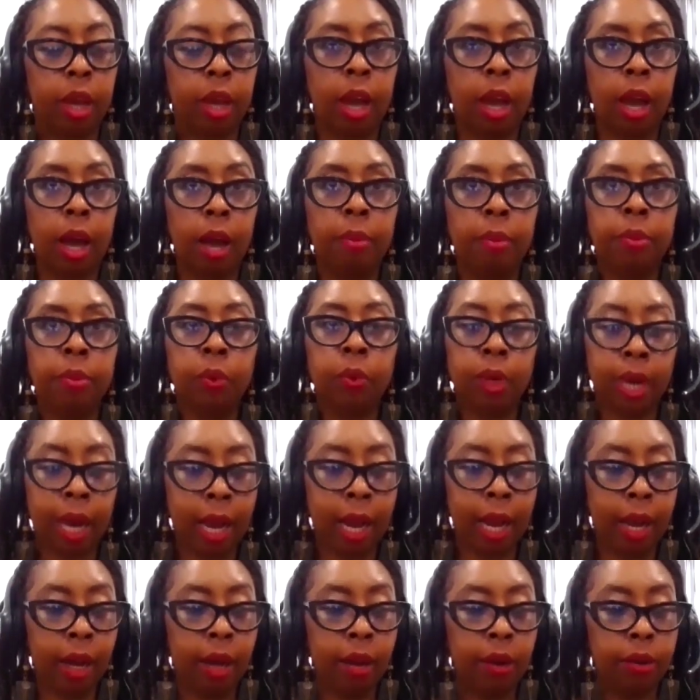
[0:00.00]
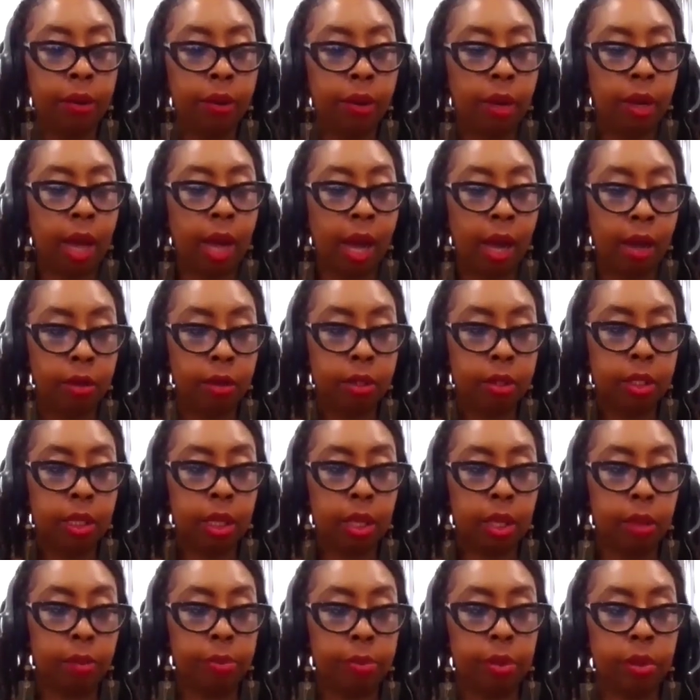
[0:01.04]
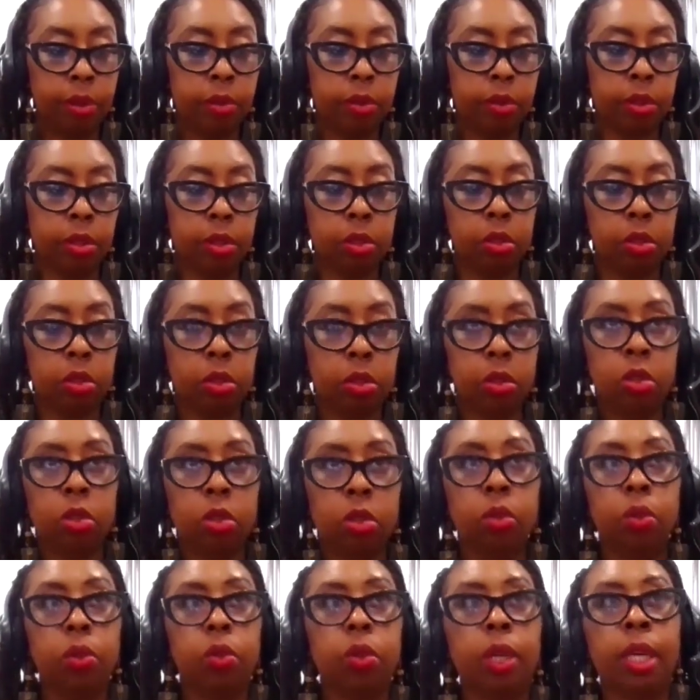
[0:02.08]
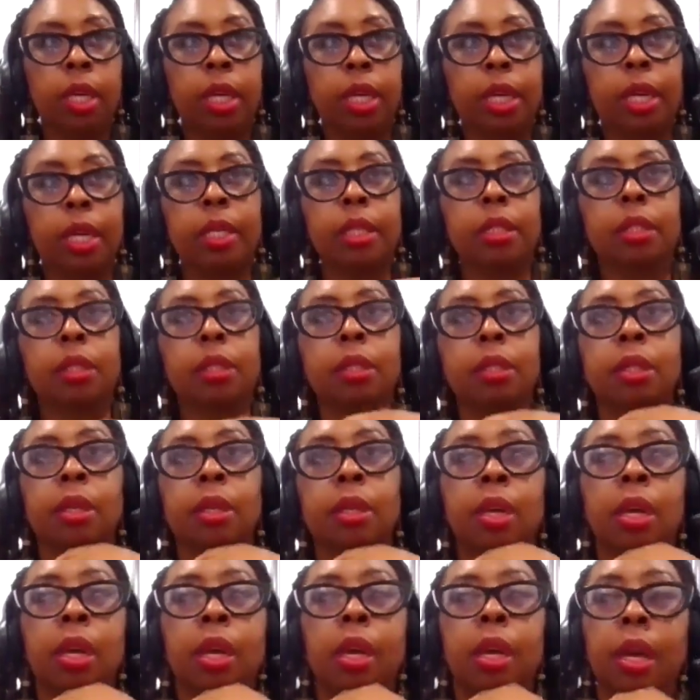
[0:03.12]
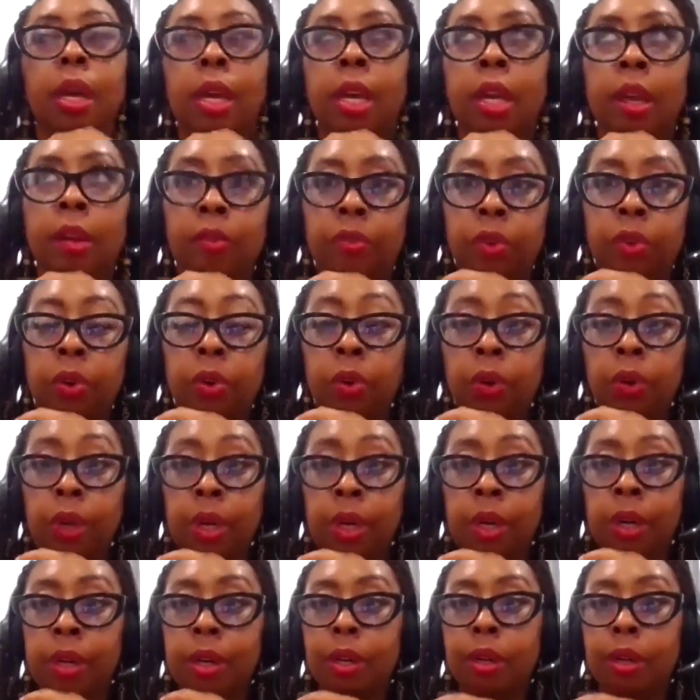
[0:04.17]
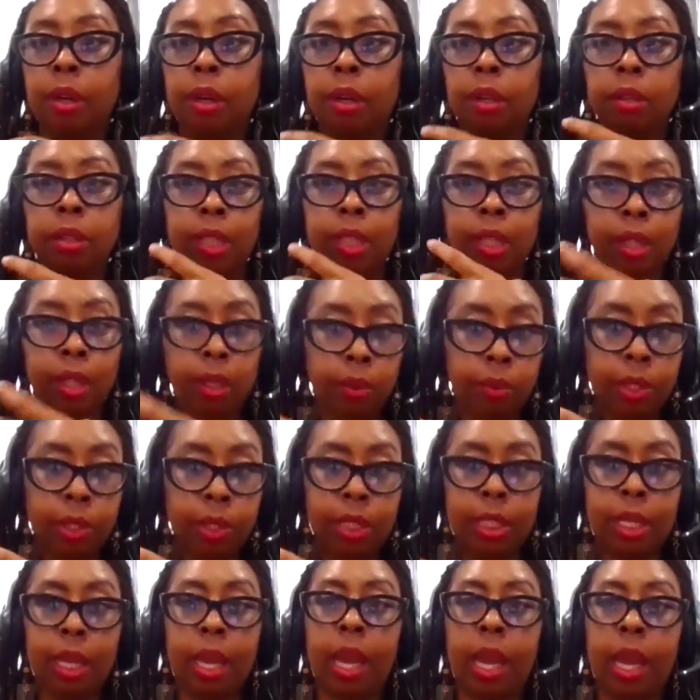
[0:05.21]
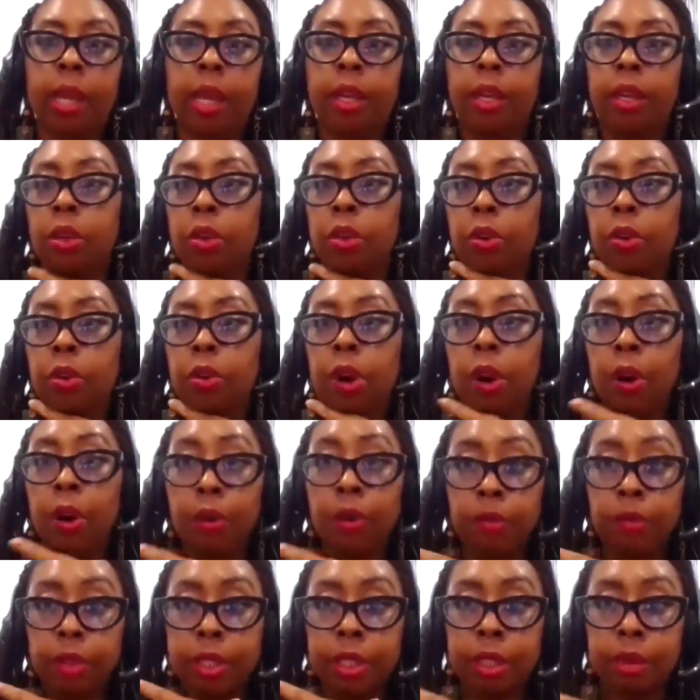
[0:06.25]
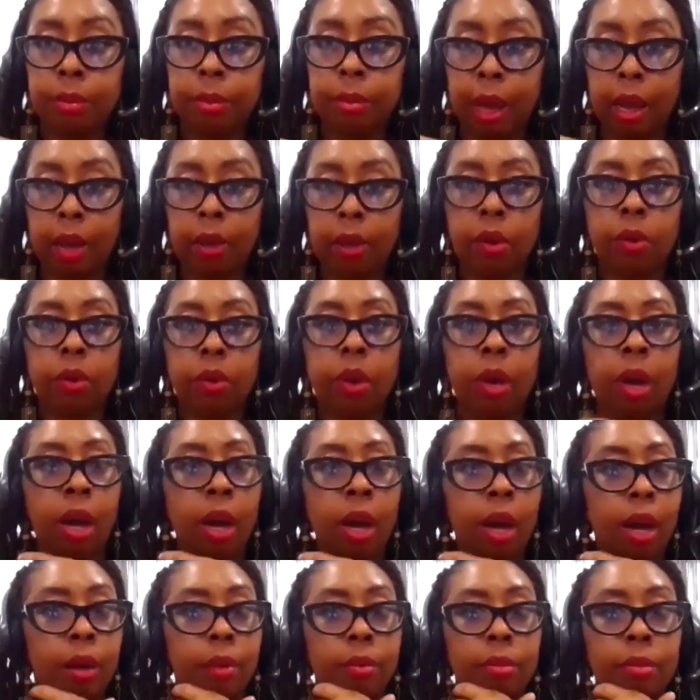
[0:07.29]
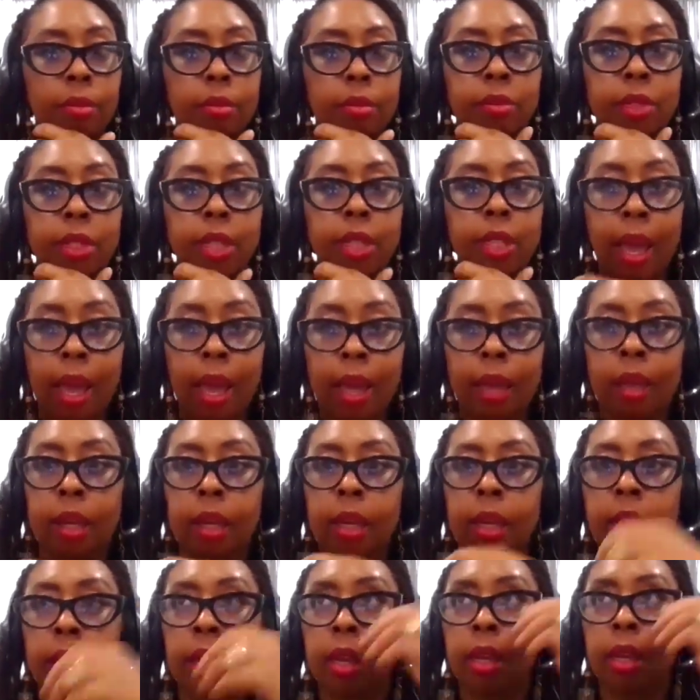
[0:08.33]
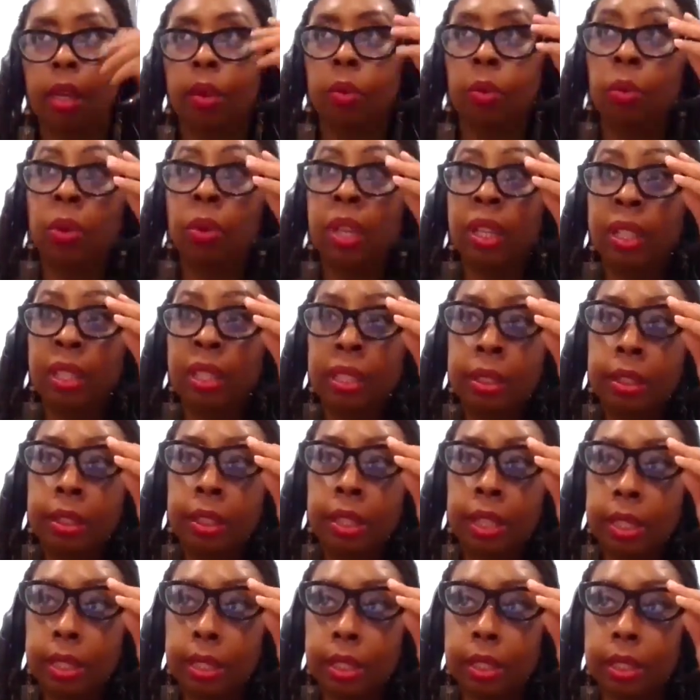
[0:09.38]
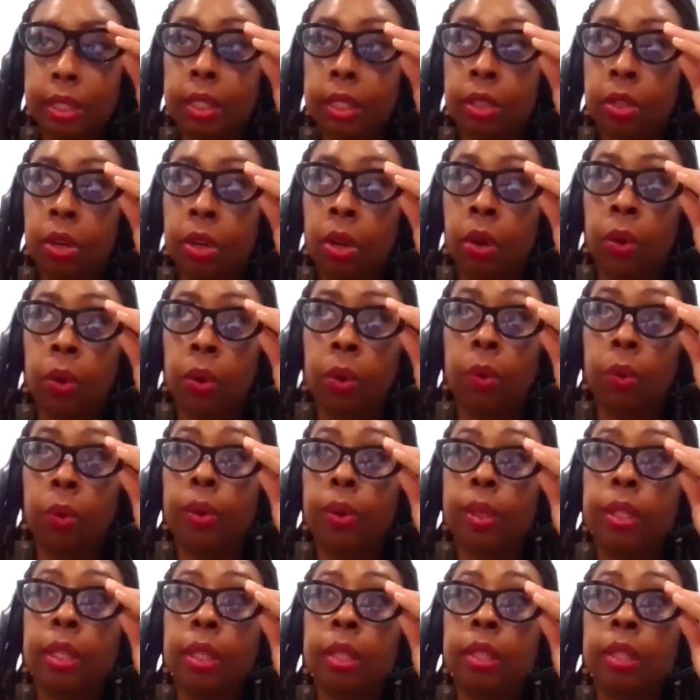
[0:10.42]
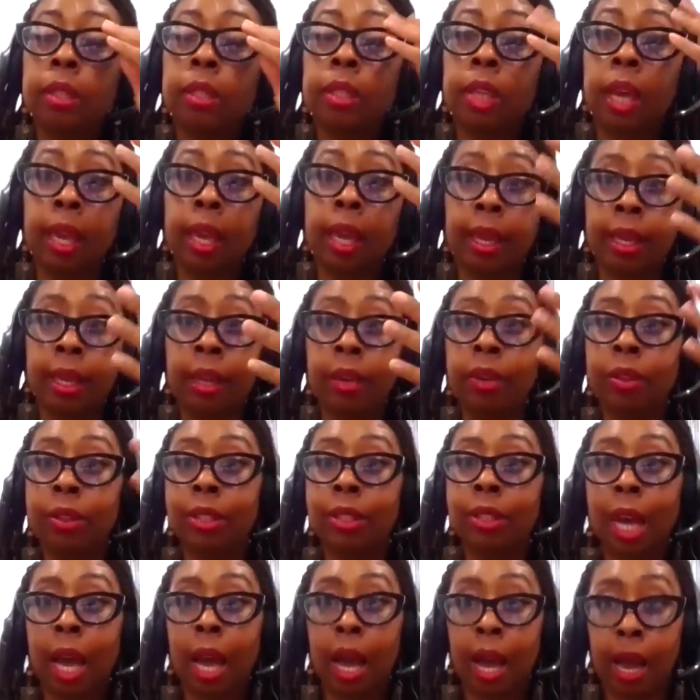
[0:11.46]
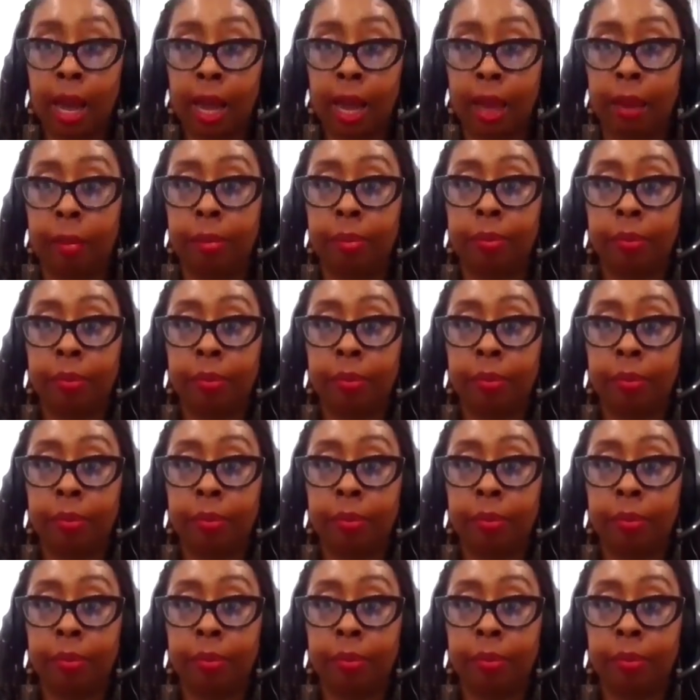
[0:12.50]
what I'll tell a person to do is, if you're dealing with tech and you're nervous about tech, really just, take your time.